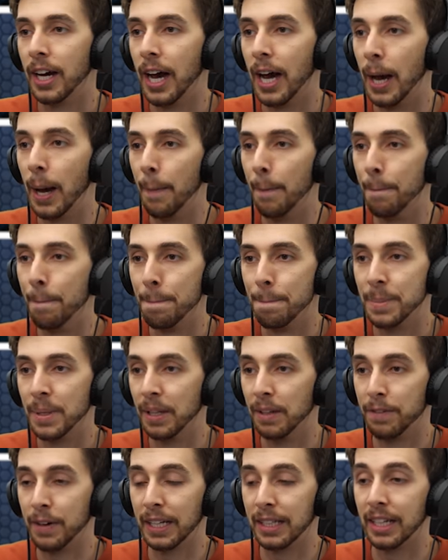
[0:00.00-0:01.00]
Um, and
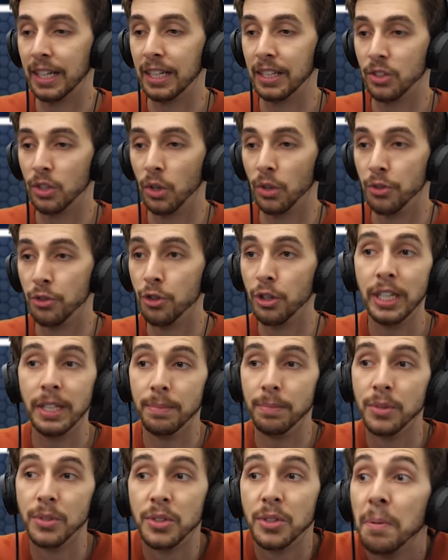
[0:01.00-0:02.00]
the fact that it's on
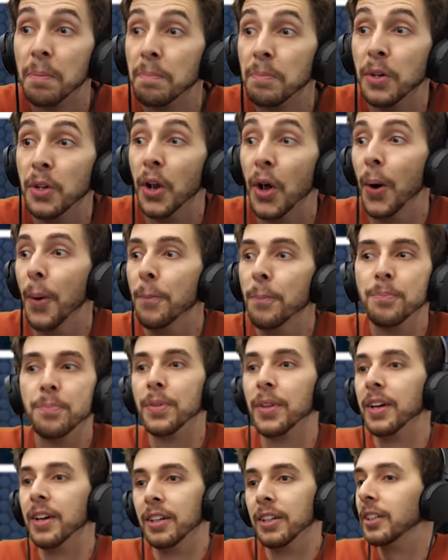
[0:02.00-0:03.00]
Dreams, you know,
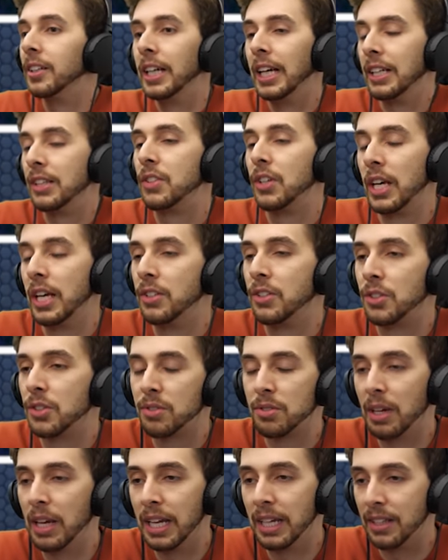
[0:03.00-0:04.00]
It's
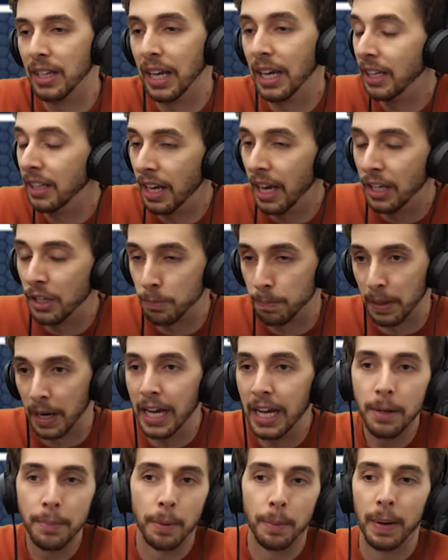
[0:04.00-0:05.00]
it's it, it's
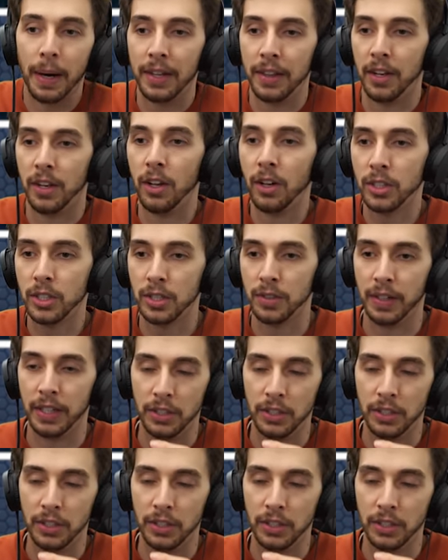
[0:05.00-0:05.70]
playable by the looks of it.